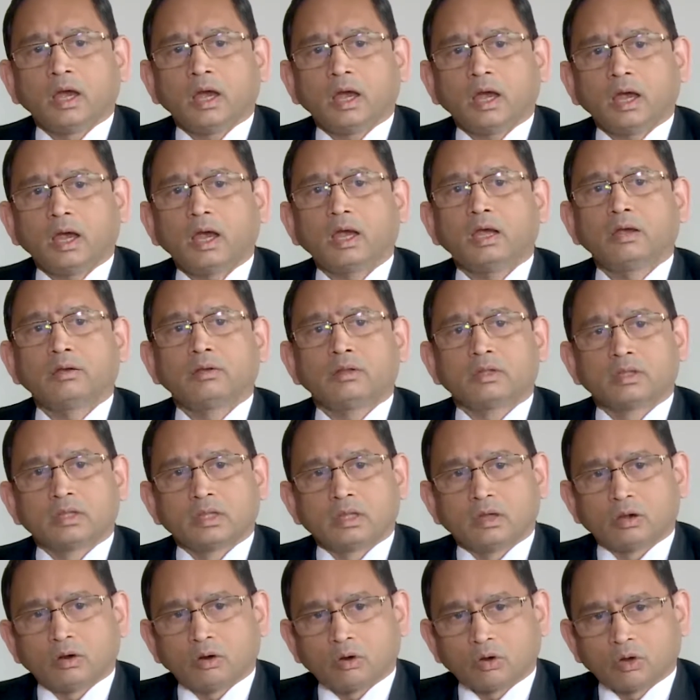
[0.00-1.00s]

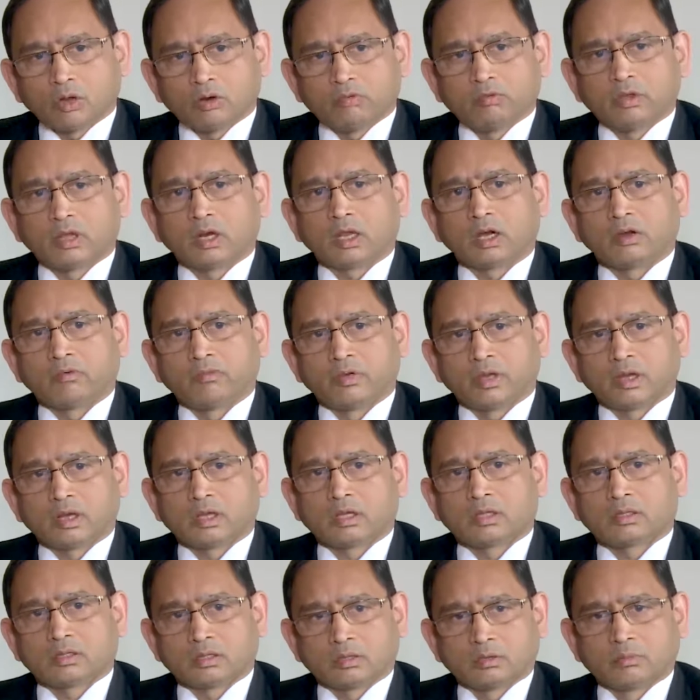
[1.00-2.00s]
And all were
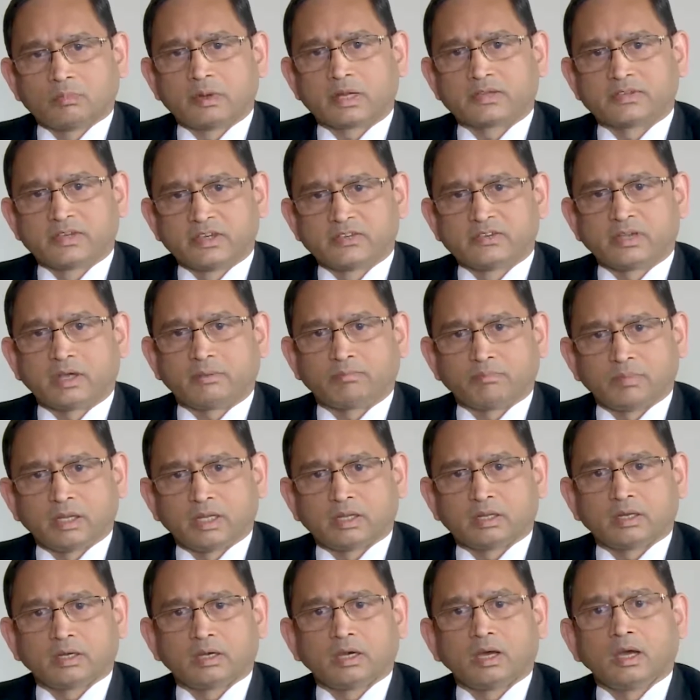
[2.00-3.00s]
aware the Brexit is
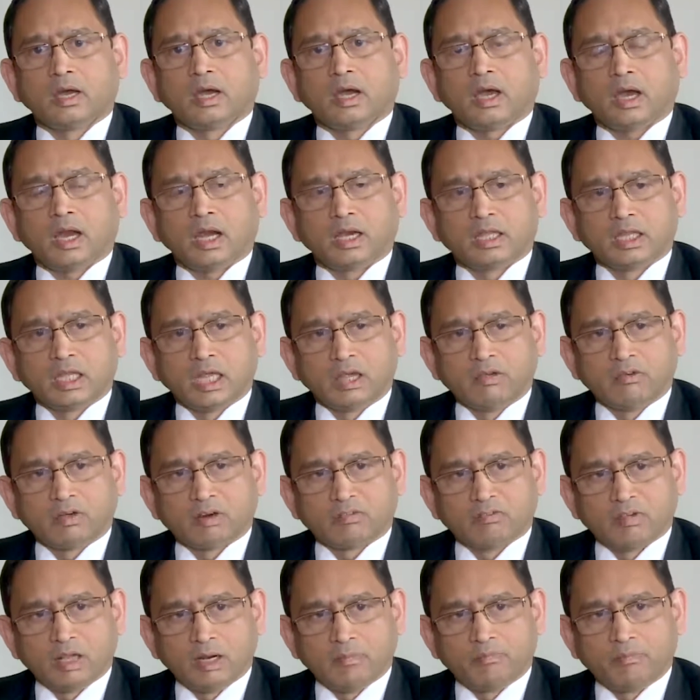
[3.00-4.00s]
happening and they were
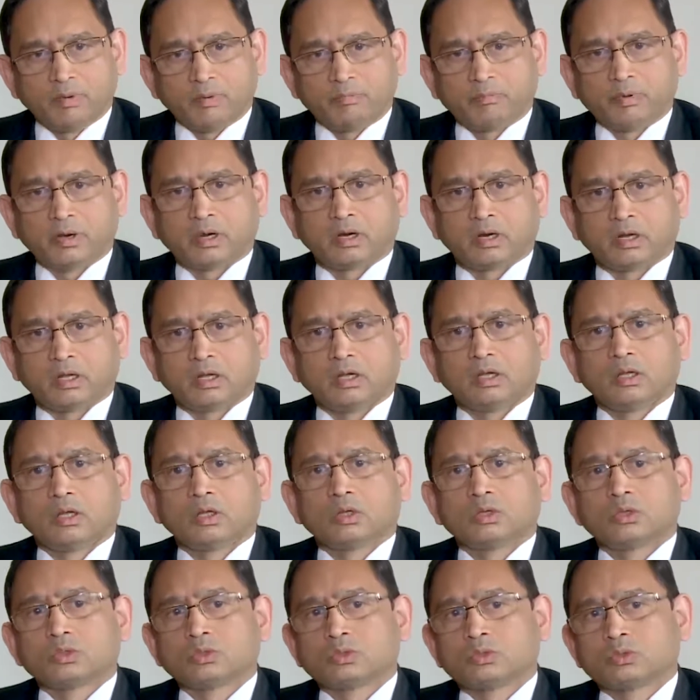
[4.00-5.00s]
well prepared.
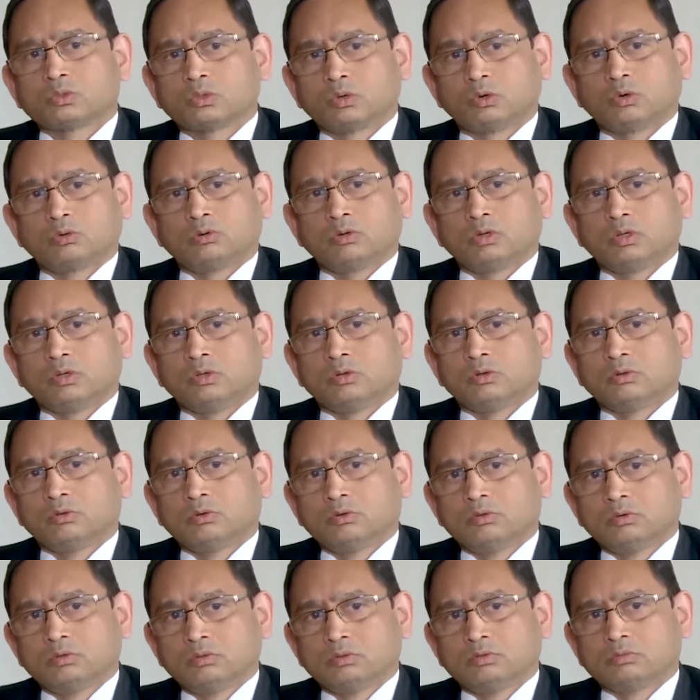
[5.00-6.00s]
So
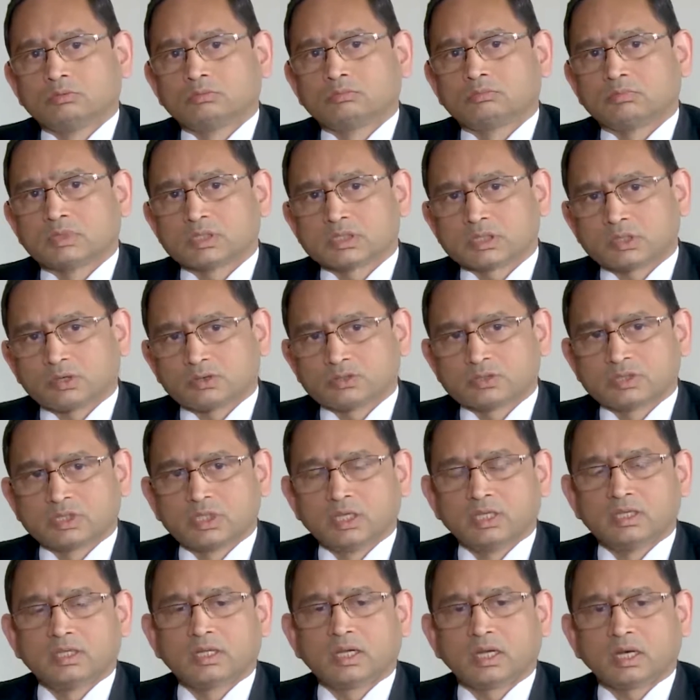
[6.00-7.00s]
you must have
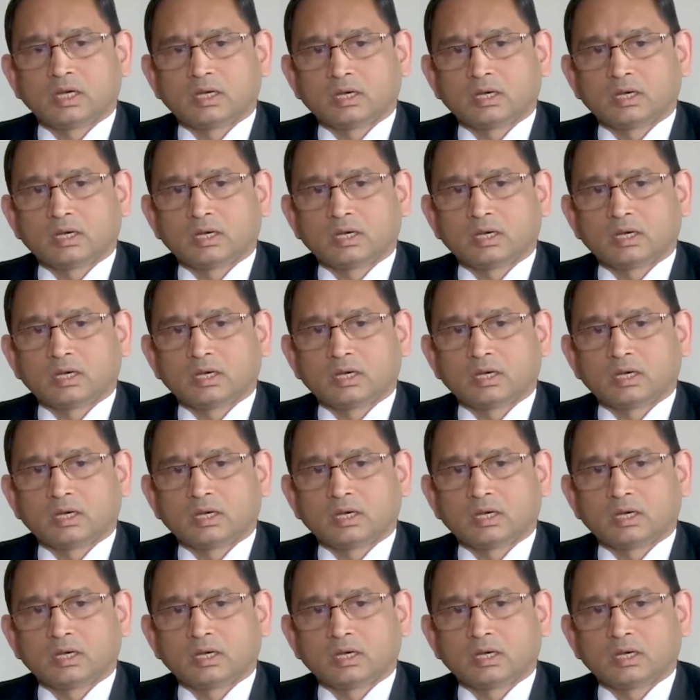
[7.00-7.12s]
seen that